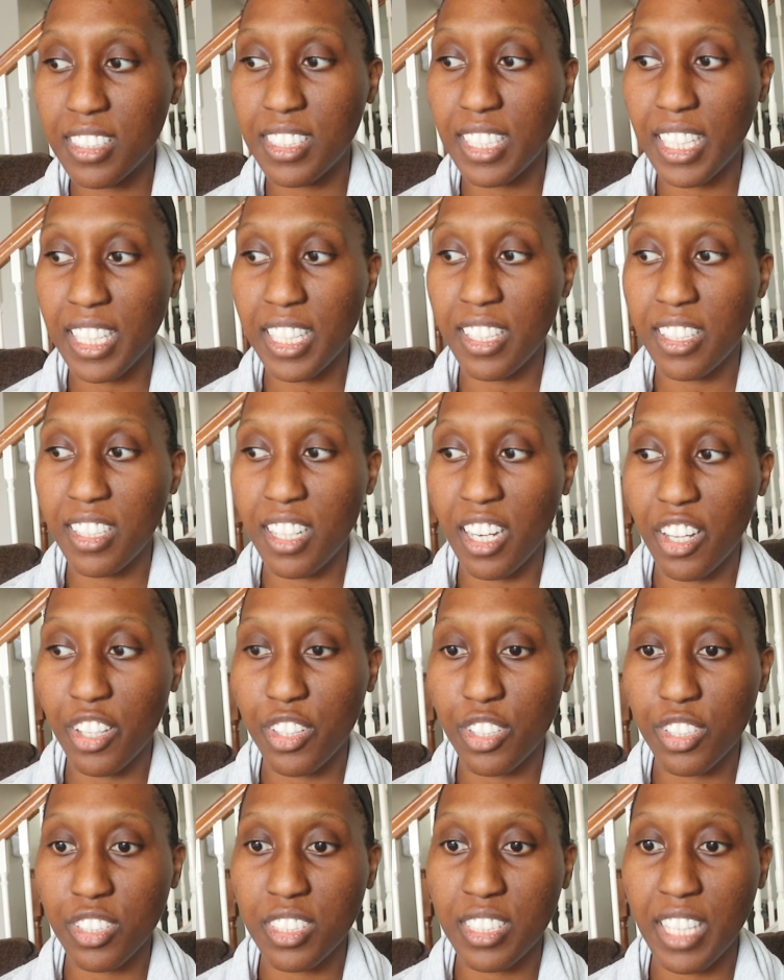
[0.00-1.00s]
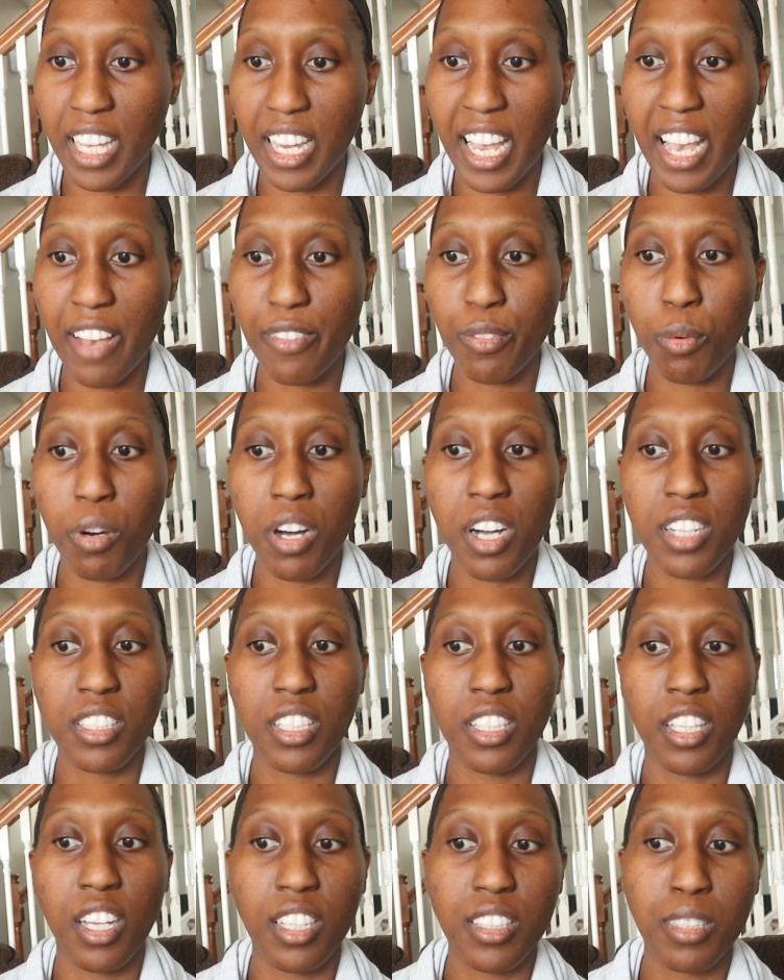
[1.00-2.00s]
seeing others that have
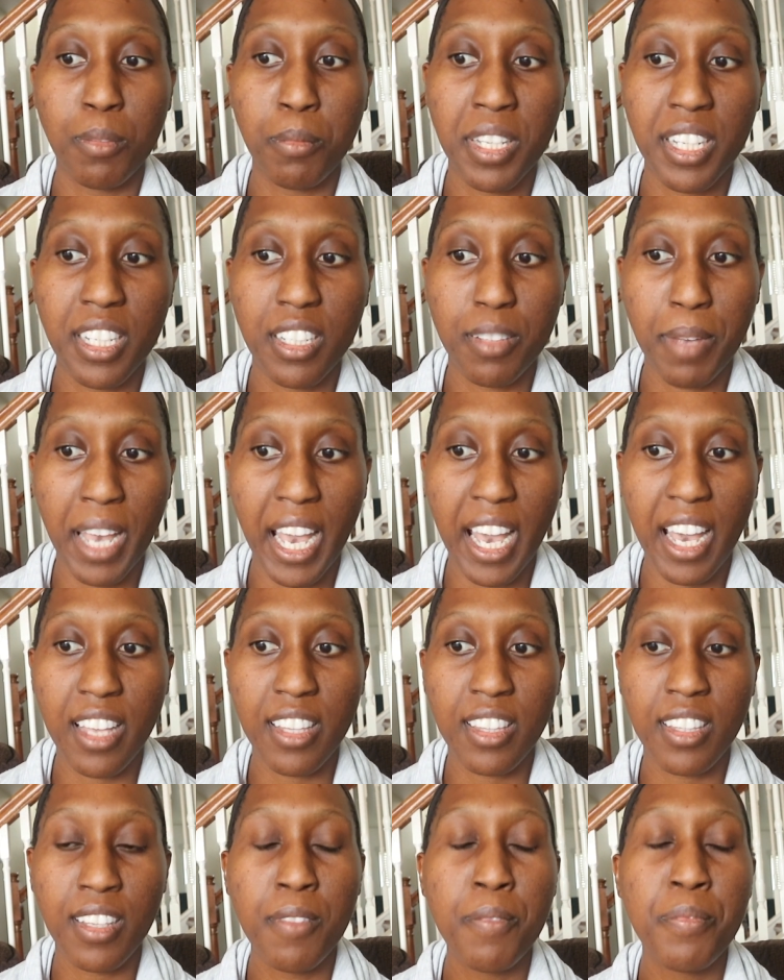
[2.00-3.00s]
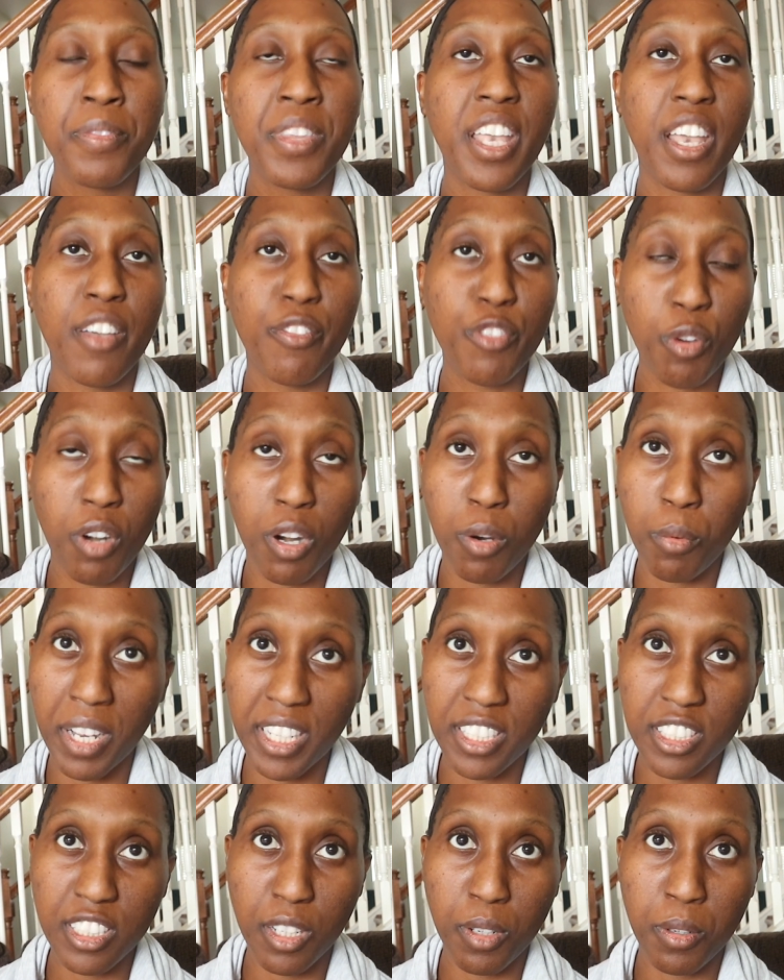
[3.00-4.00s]
walked along the beaded path, if you are a
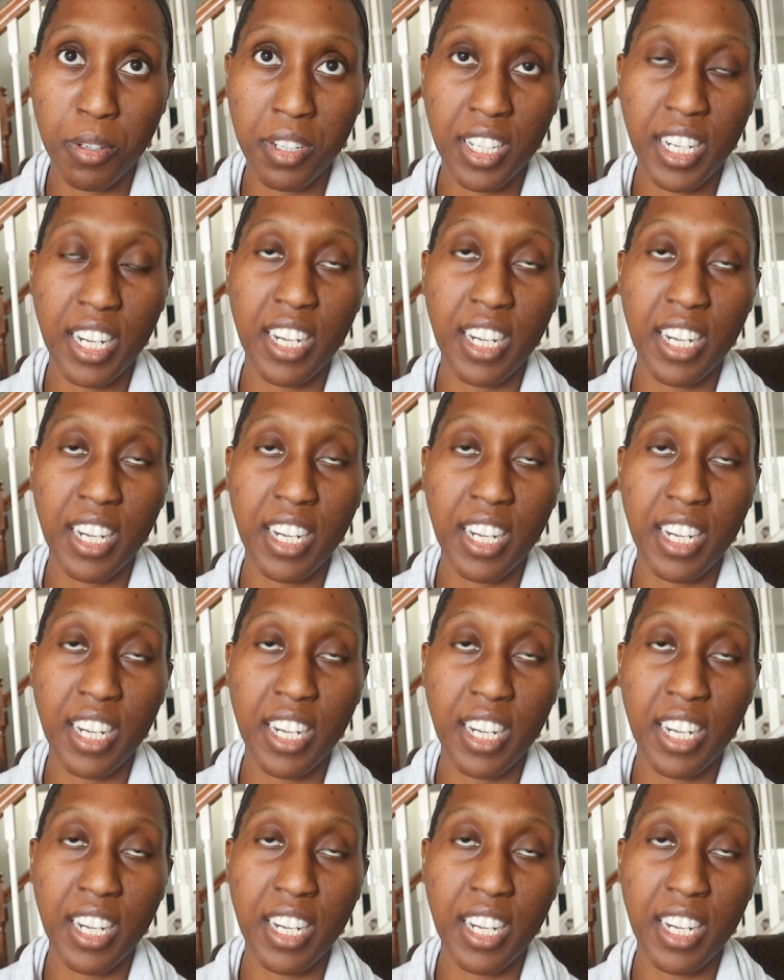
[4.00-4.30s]
way shower.